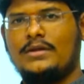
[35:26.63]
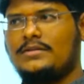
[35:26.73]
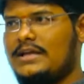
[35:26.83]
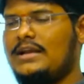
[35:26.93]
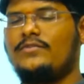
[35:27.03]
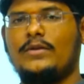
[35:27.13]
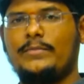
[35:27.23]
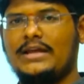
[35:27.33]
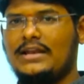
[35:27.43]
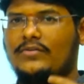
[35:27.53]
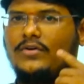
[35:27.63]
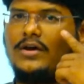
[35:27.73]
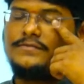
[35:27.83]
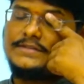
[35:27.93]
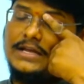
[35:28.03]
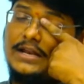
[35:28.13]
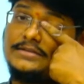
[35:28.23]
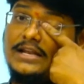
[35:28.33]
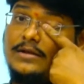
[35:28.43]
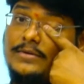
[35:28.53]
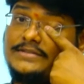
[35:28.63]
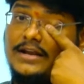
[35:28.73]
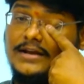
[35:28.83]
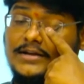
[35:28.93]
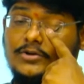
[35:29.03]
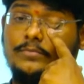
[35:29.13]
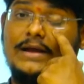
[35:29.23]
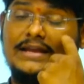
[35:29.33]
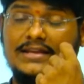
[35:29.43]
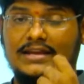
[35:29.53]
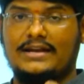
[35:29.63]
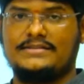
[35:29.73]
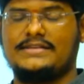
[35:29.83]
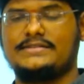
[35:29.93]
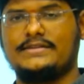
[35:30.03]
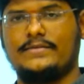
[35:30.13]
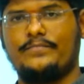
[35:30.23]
then it will be a level of syllabus related to banking and SSC.